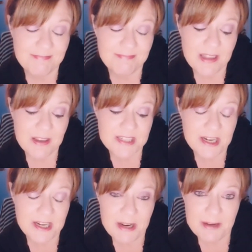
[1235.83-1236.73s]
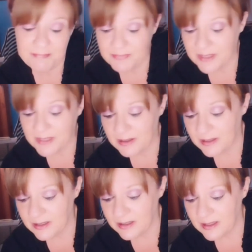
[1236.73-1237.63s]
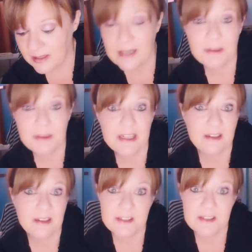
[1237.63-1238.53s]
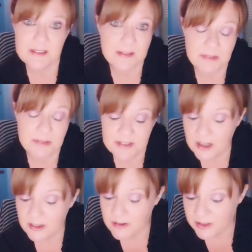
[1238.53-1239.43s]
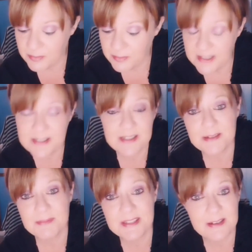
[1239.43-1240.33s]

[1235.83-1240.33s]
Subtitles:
So anyway, yeah, I'm going to edit this because I'm just all over the place because I'm sick.